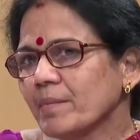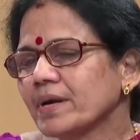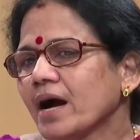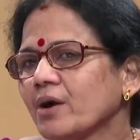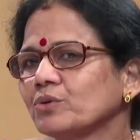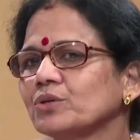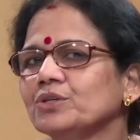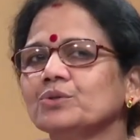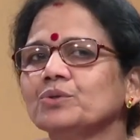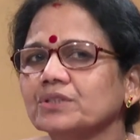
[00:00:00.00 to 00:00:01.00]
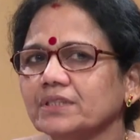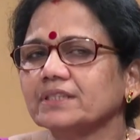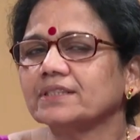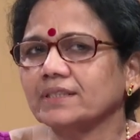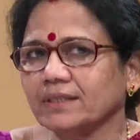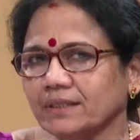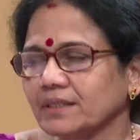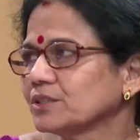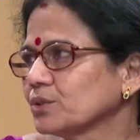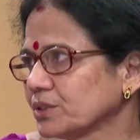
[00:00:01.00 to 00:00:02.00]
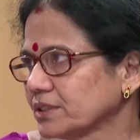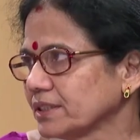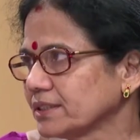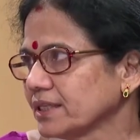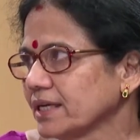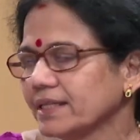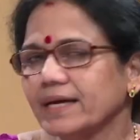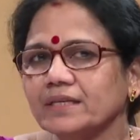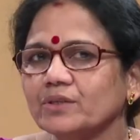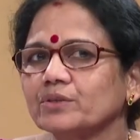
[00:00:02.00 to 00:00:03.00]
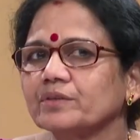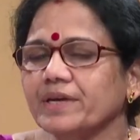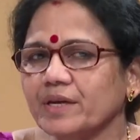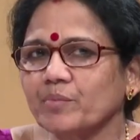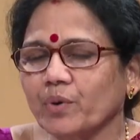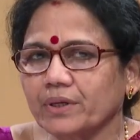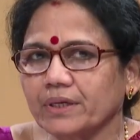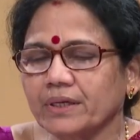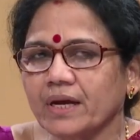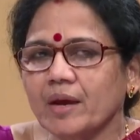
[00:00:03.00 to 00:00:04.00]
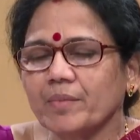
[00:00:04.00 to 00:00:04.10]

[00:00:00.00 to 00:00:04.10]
But how to use these uh, resources that is also very important